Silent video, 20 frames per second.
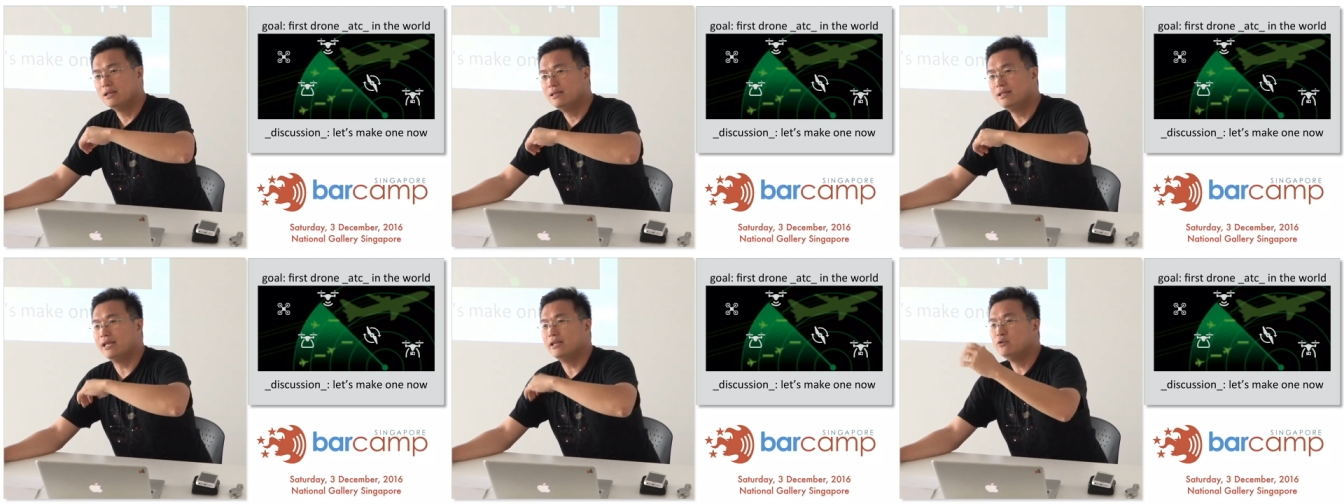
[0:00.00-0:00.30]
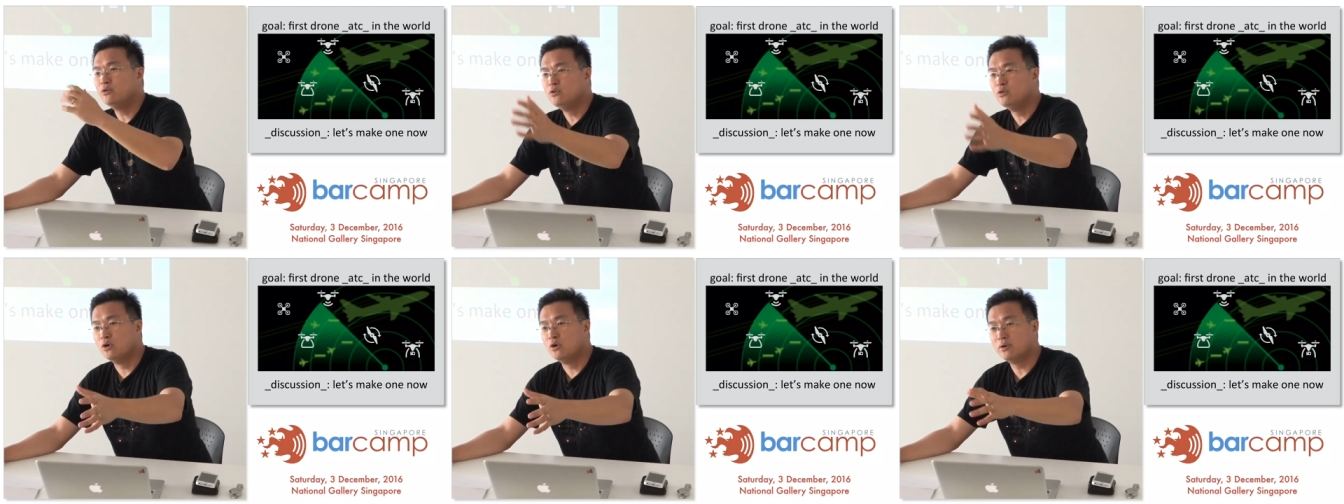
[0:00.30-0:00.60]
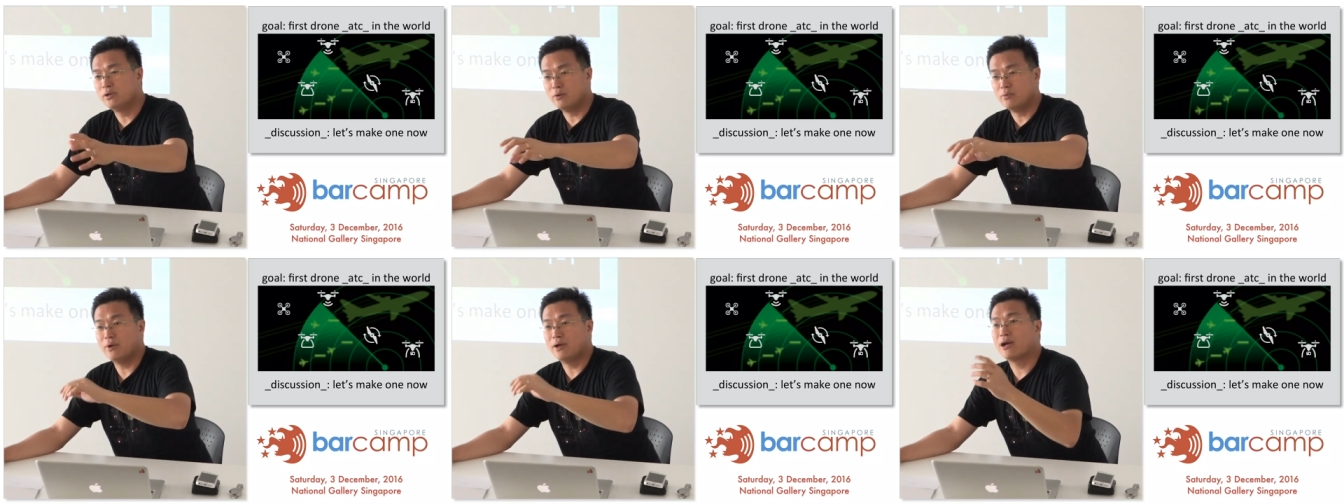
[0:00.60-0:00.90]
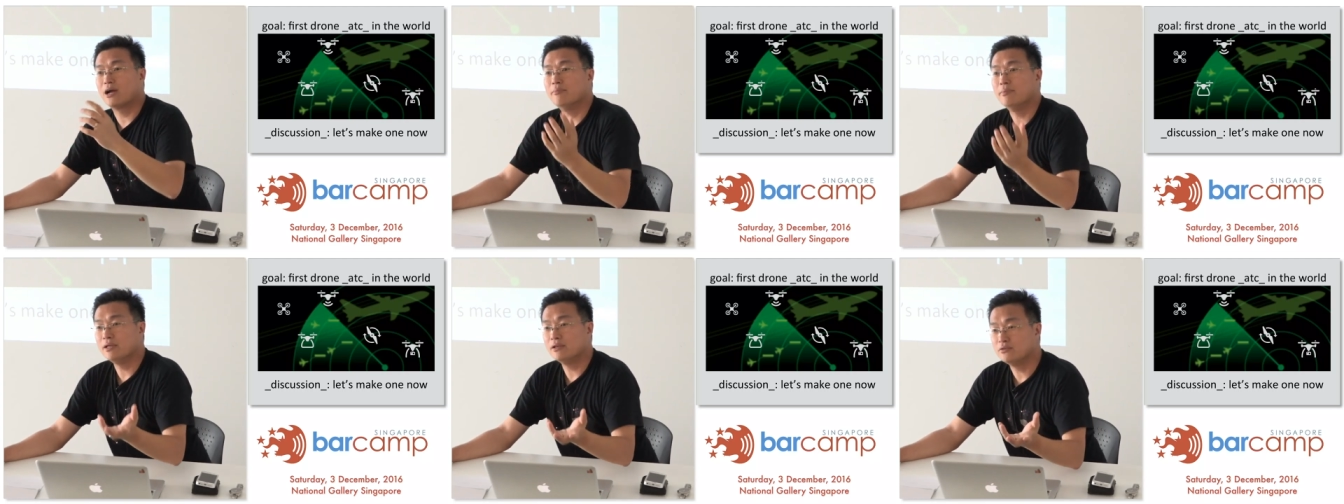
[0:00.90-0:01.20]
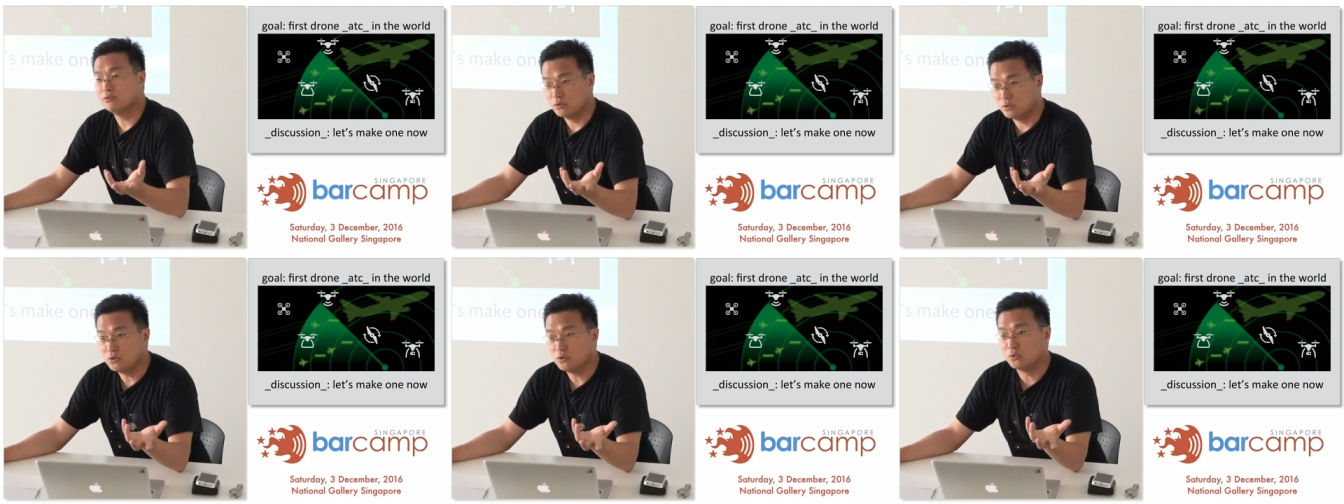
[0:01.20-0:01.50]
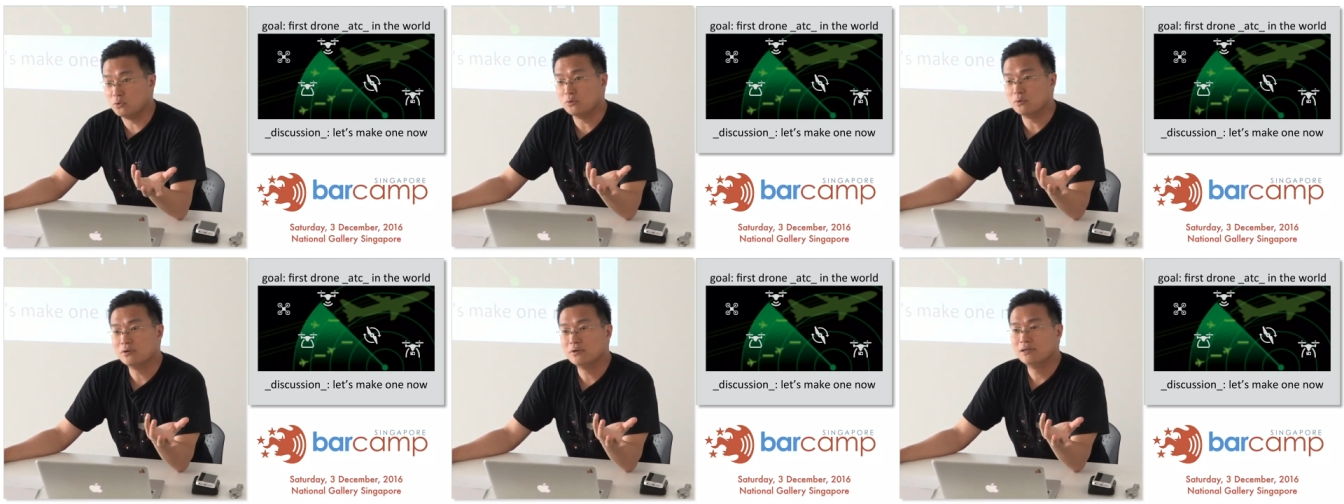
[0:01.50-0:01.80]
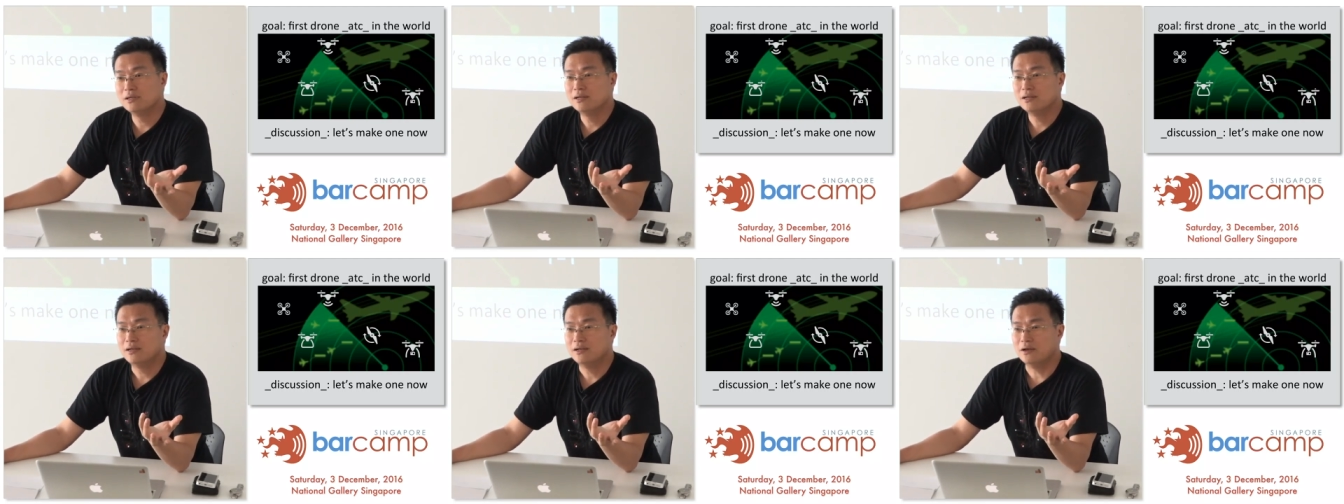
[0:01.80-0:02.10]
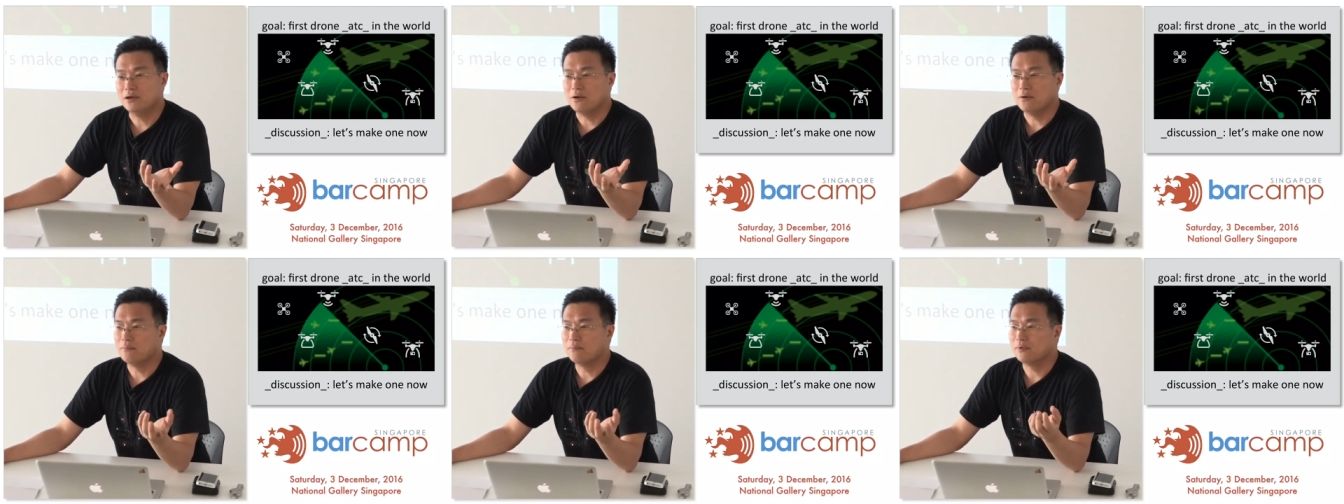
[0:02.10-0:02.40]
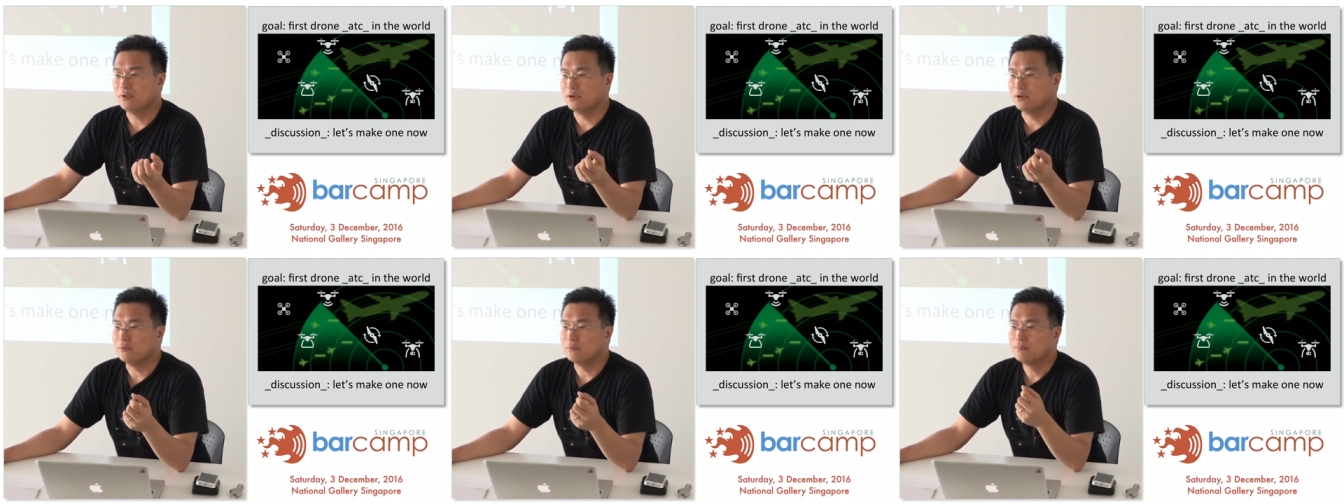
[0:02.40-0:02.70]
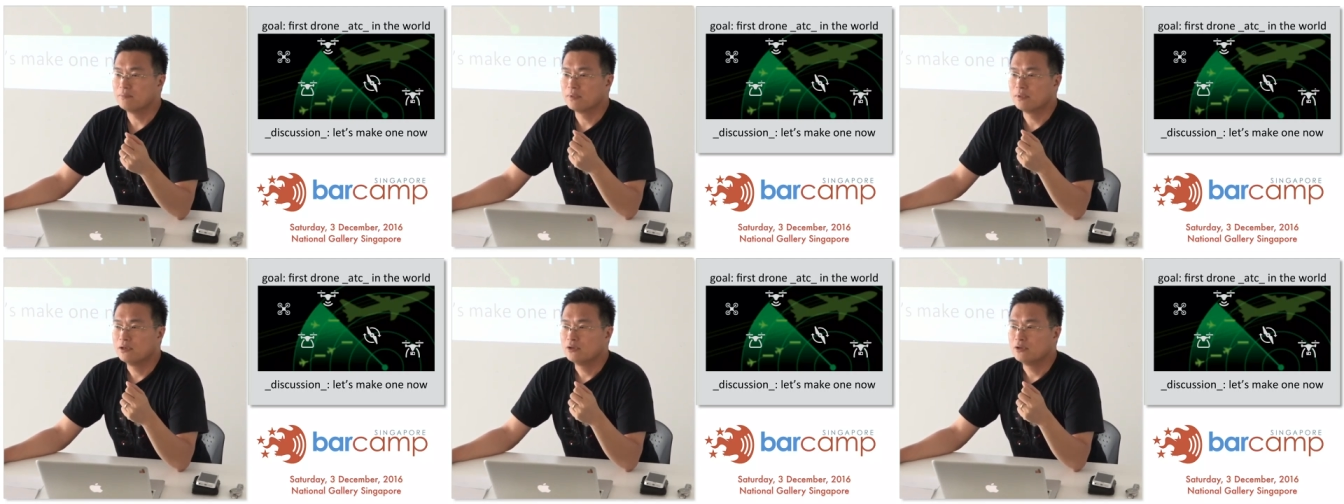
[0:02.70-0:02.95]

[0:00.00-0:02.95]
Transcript: let you know that we are coming to you, um, you know?